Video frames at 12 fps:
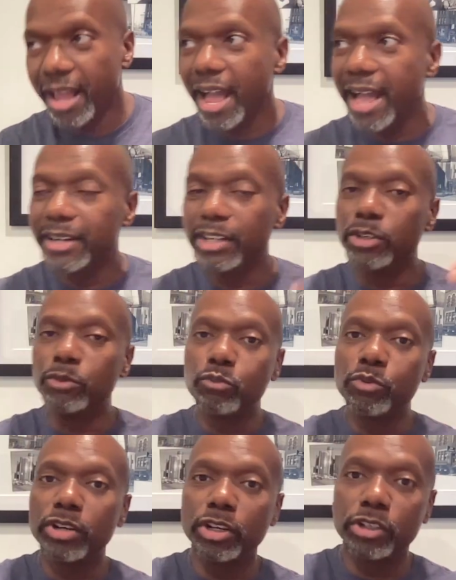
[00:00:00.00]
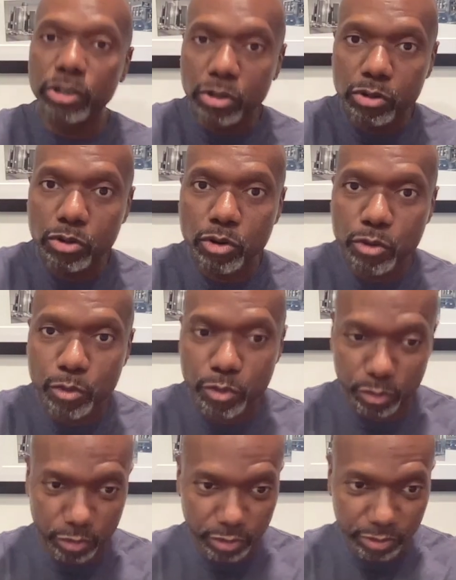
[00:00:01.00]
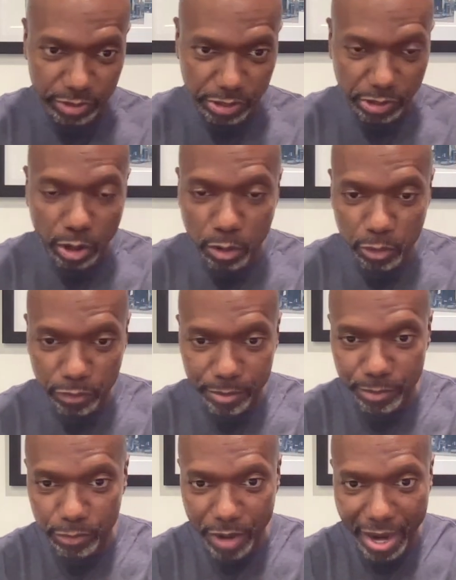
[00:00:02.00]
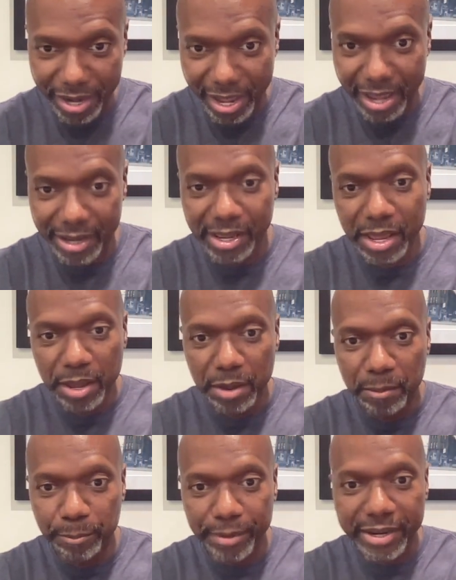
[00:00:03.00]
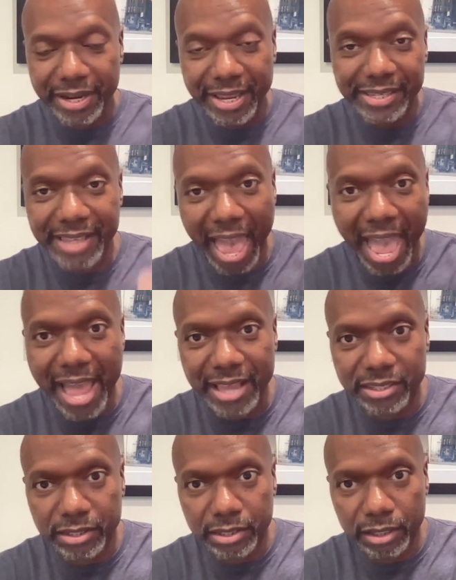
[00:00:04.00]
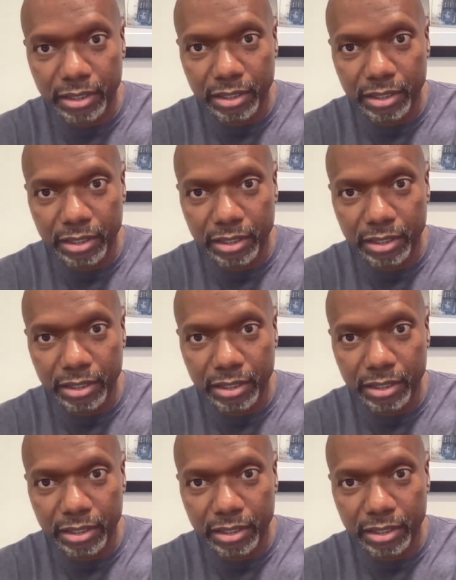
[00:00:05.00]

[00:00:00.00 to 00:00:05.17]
and the dude who stole from Rite Aid beat his ass,